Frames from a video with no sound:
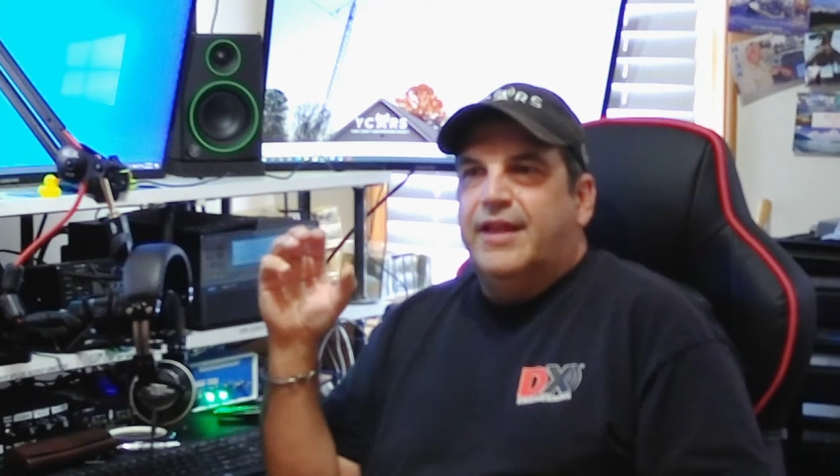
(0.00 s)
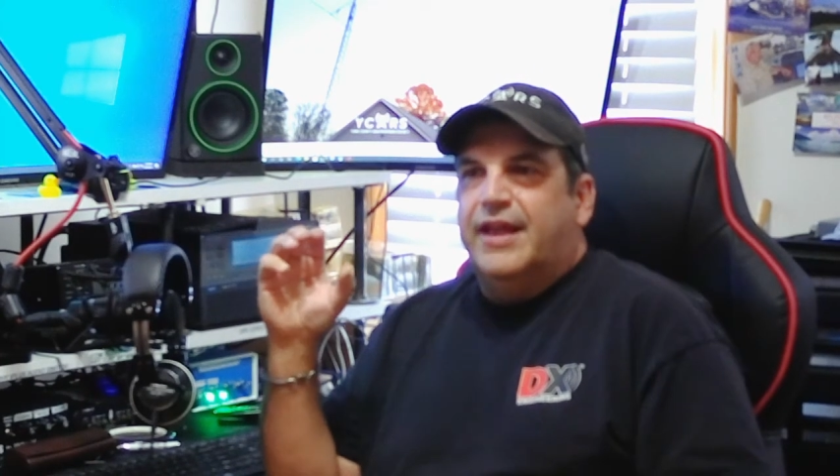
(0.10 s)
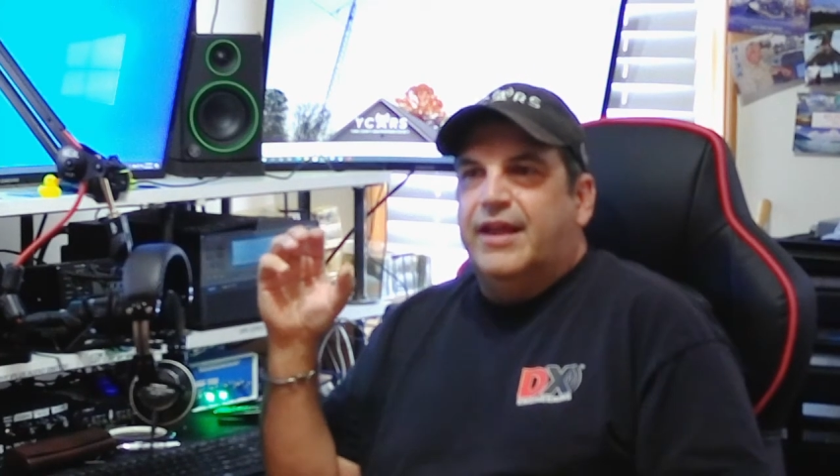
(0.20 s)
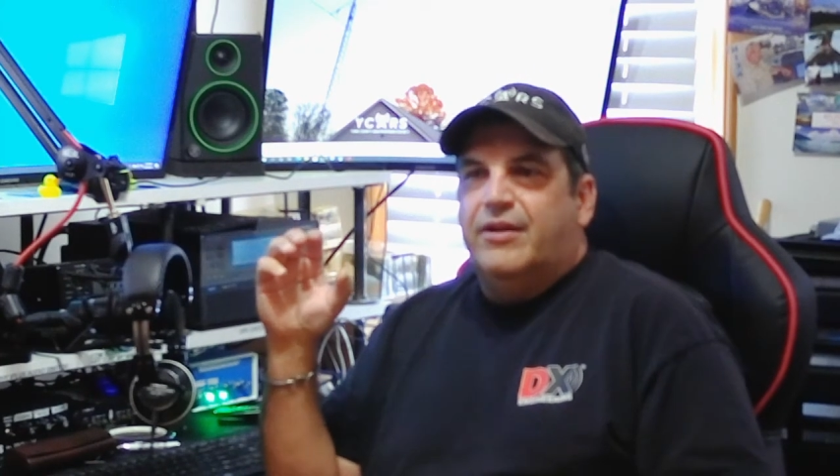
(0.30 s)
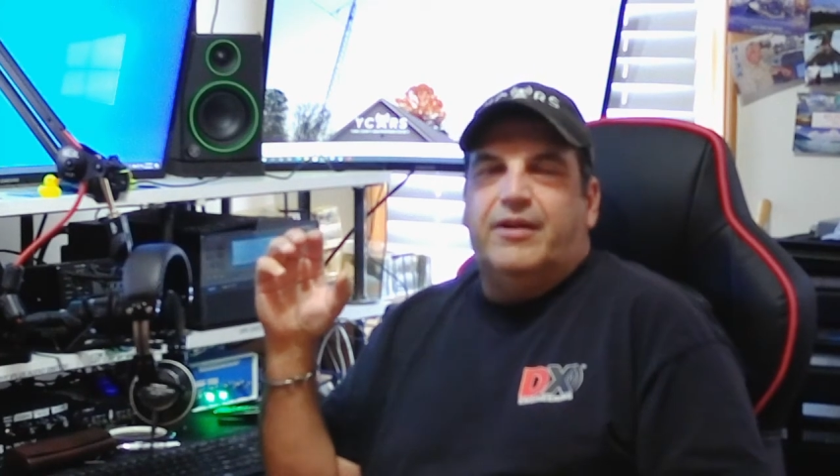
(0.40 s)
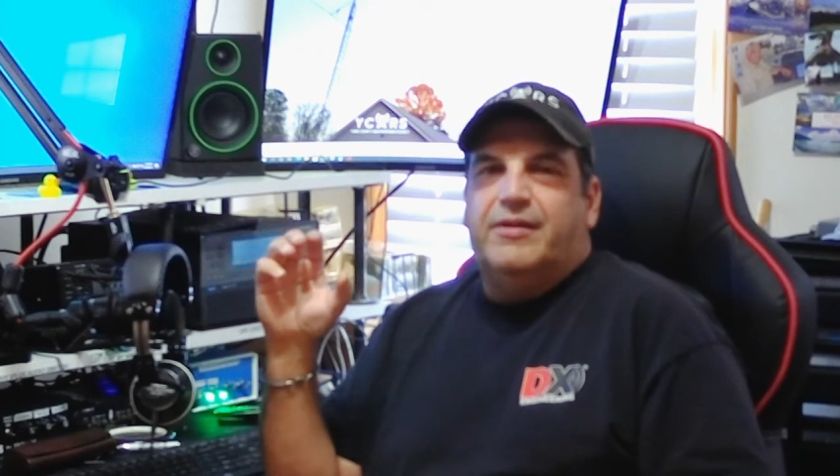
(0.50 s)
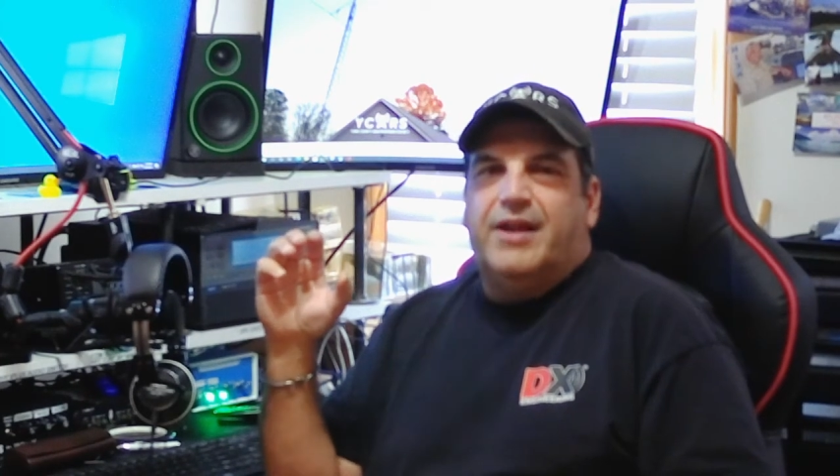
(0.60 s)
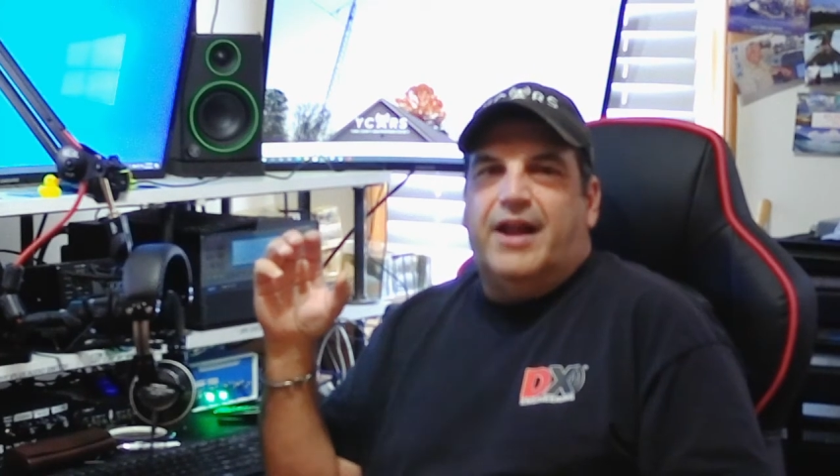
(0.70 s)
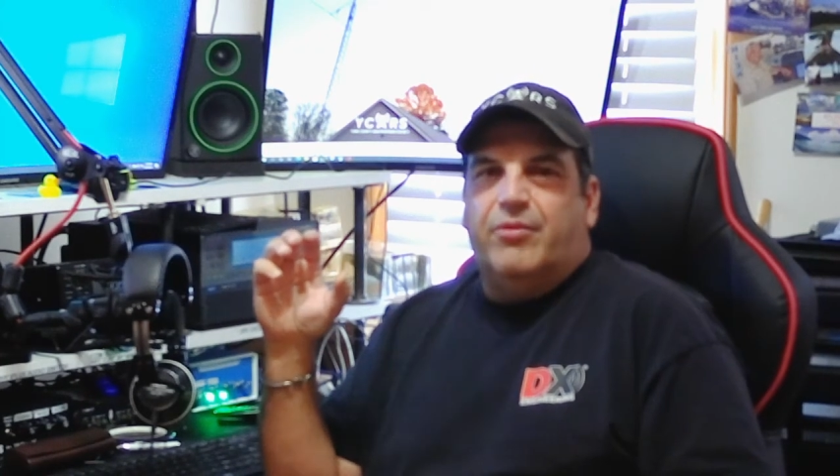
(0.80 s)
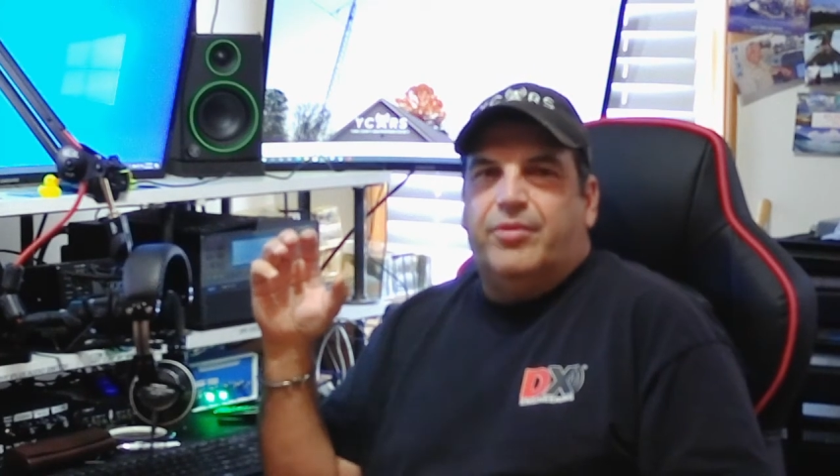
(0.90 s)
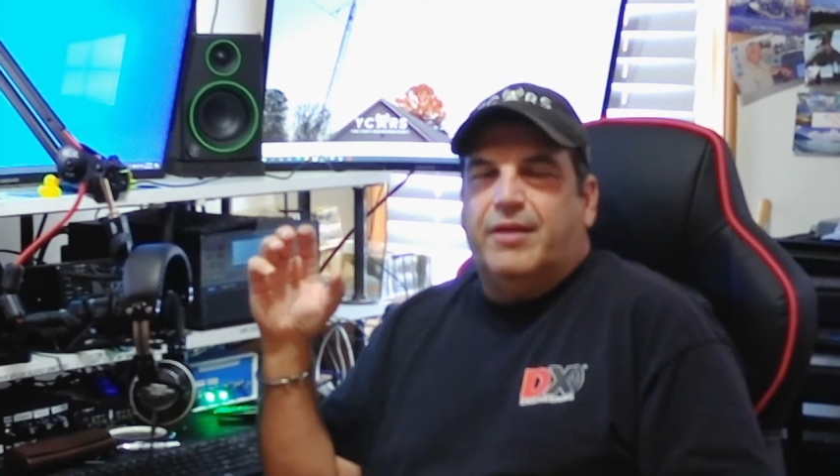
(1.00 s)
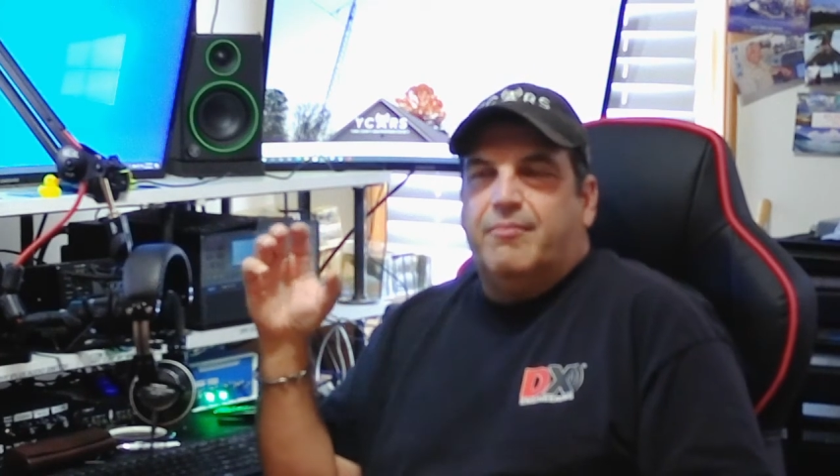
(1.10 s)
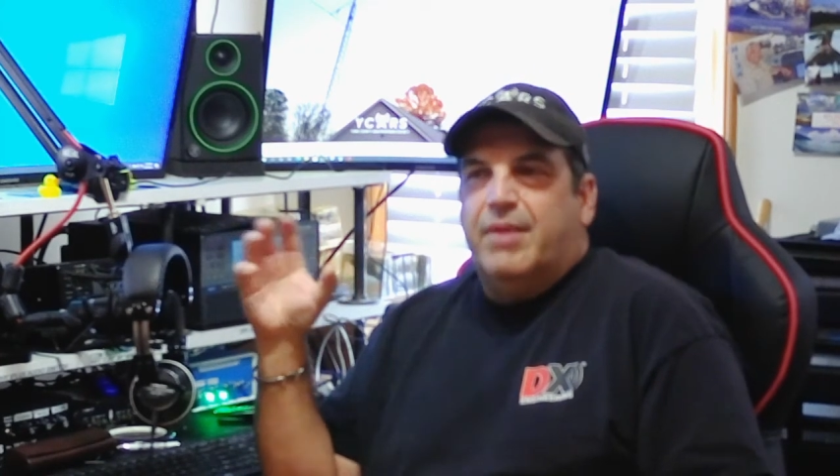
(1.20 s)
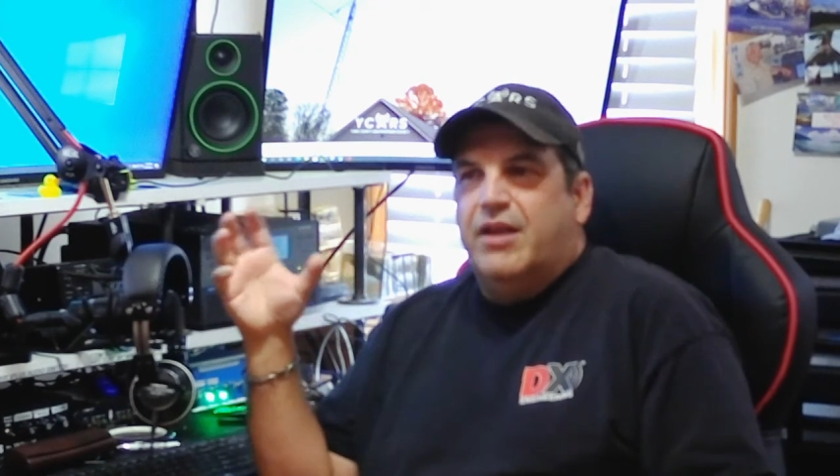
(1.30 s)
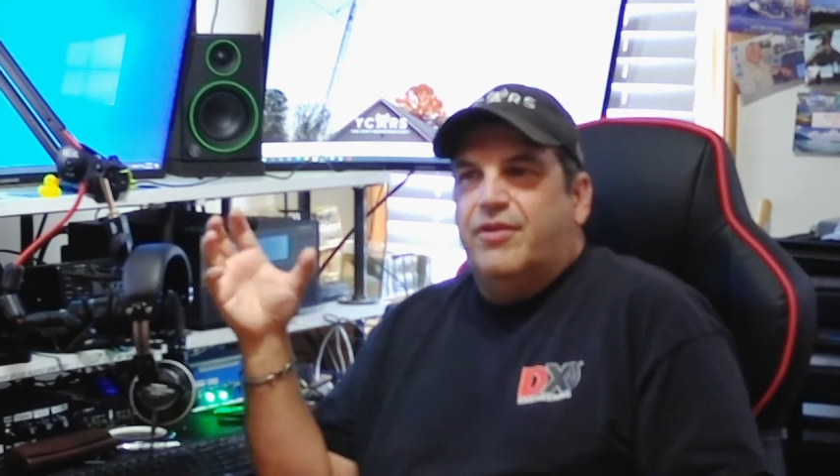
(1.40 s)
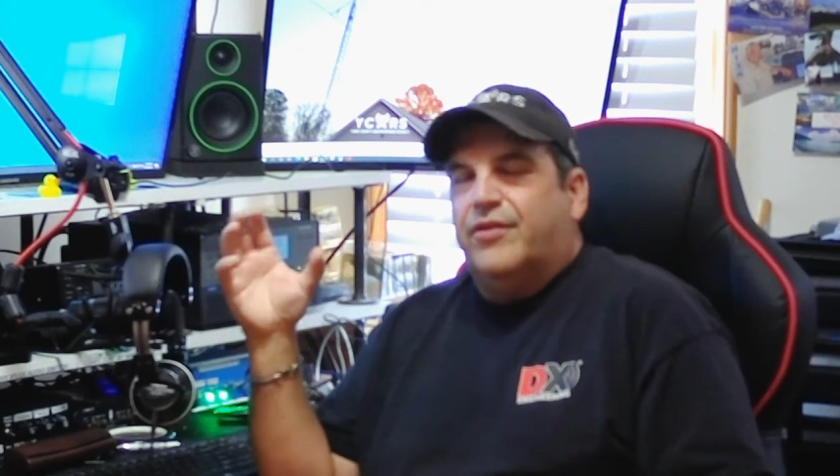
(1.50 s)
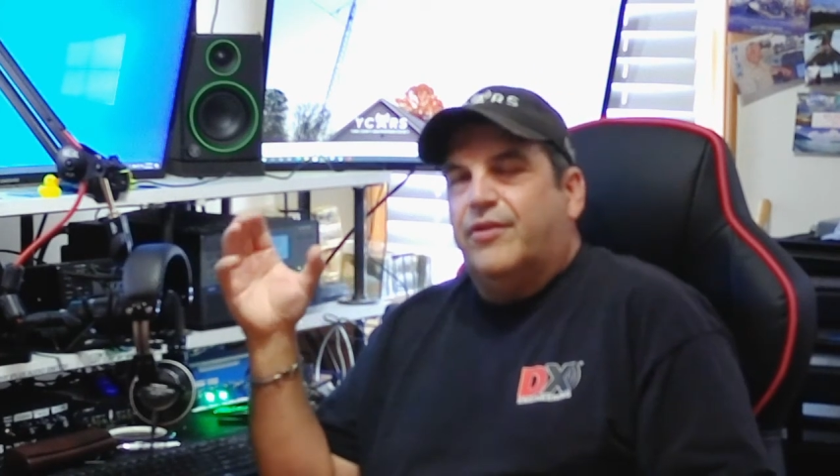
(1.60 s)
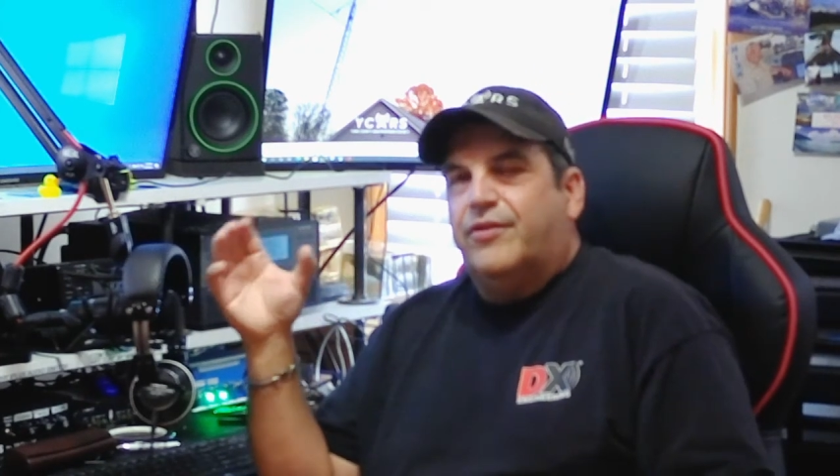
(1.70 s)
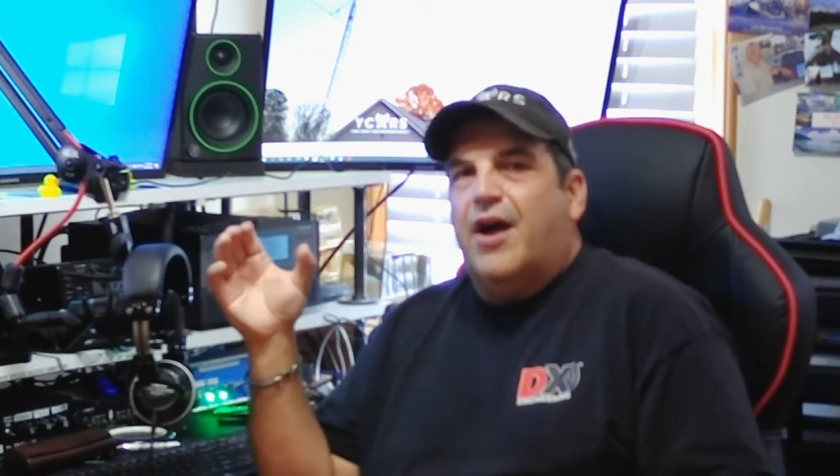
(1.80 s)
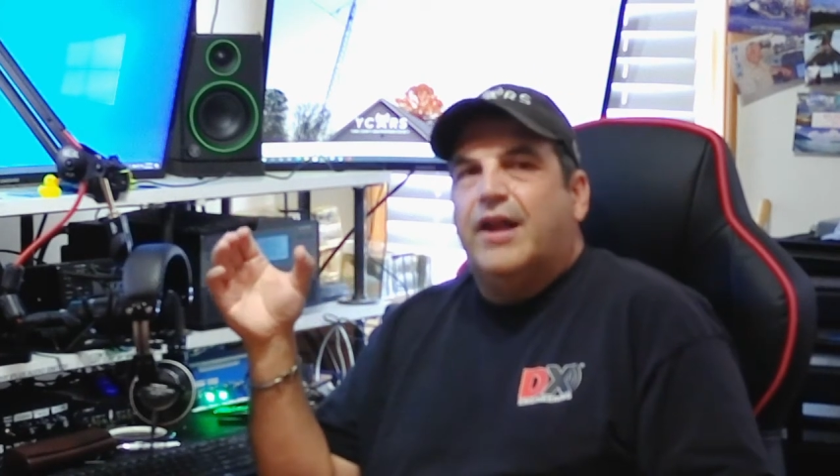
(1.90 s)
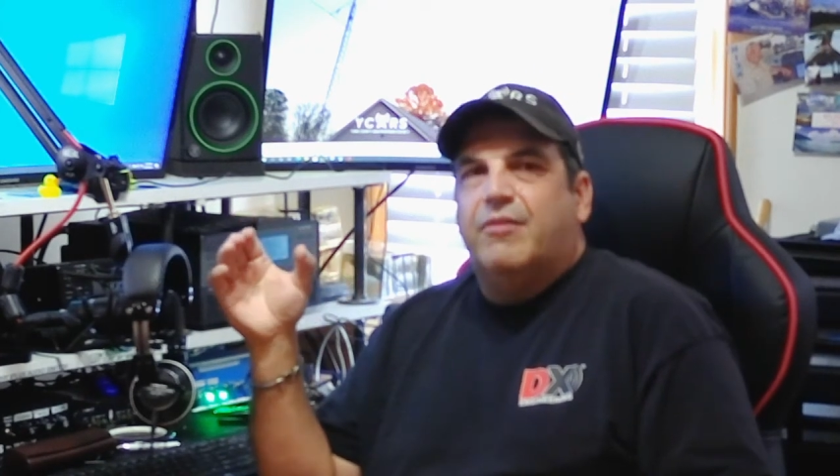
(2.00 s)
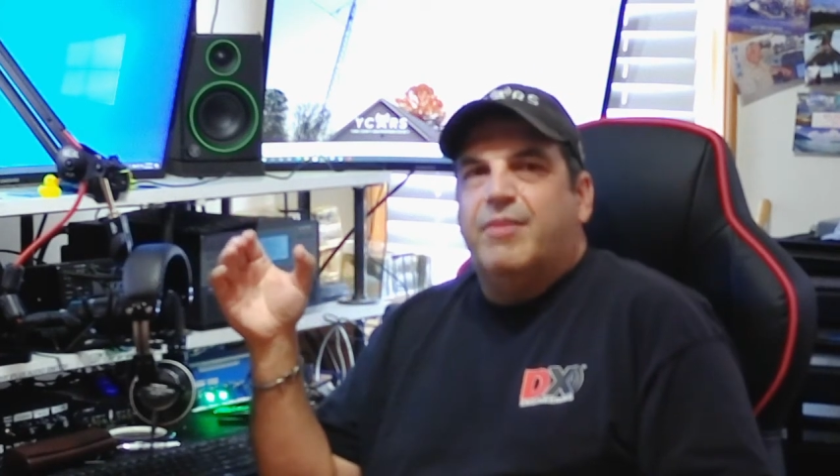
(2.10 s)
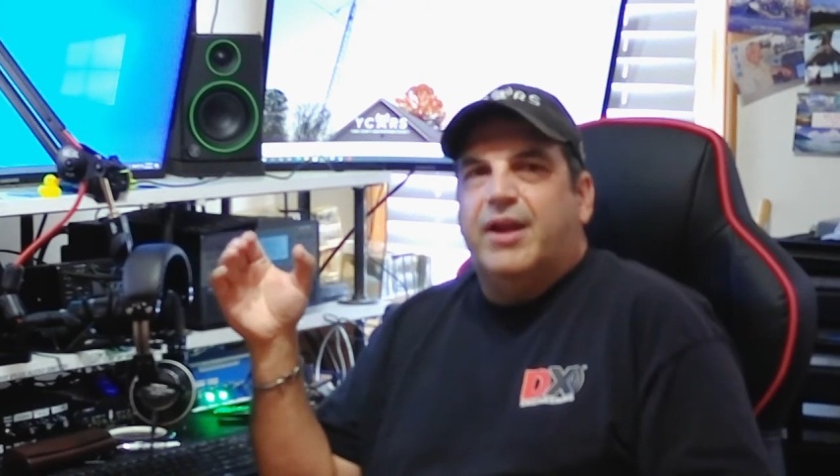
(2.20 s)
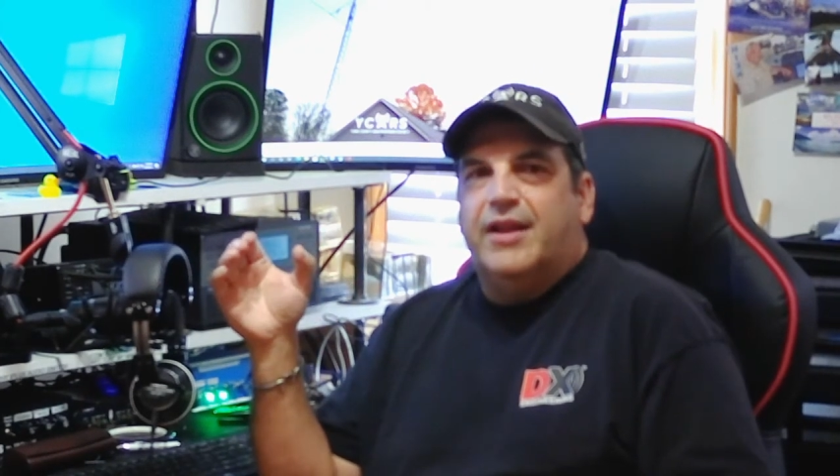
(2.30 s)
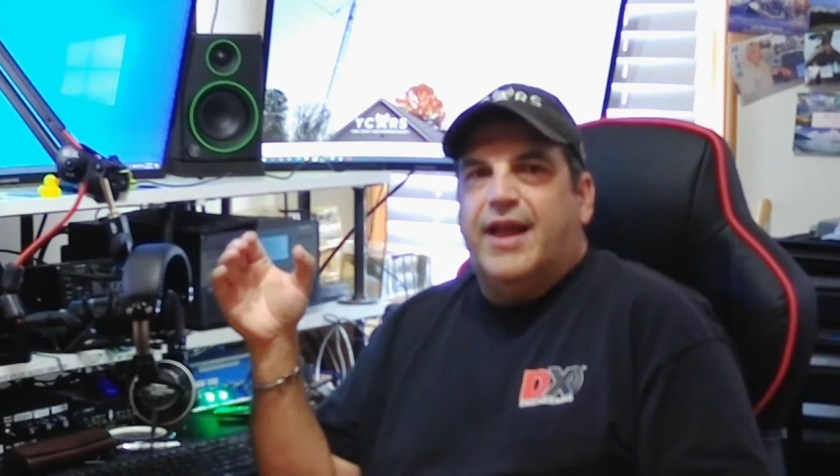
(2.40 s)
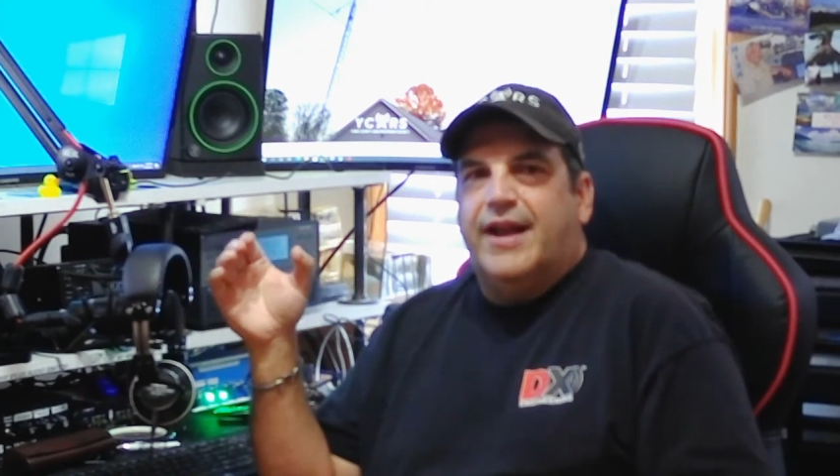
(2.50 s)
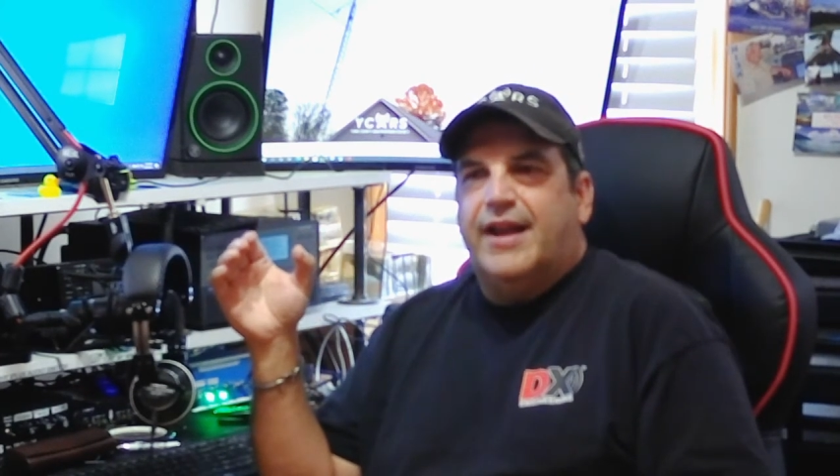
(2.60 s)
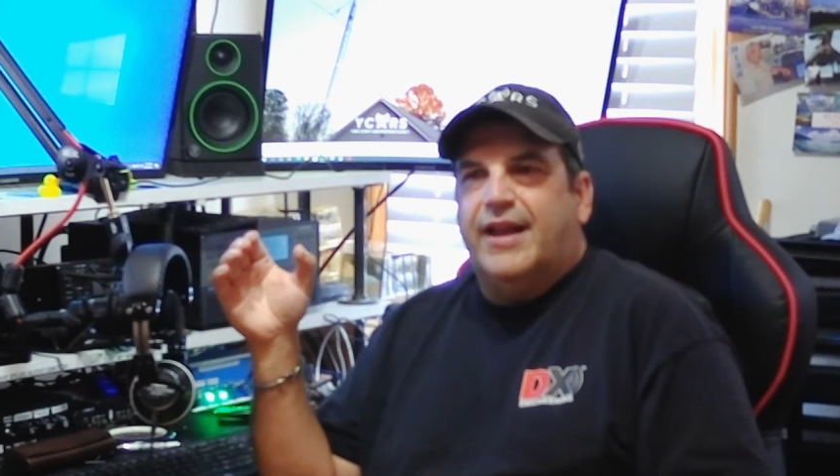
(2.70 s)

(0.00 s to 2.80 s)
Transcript: and I don't think many of us are documenting that.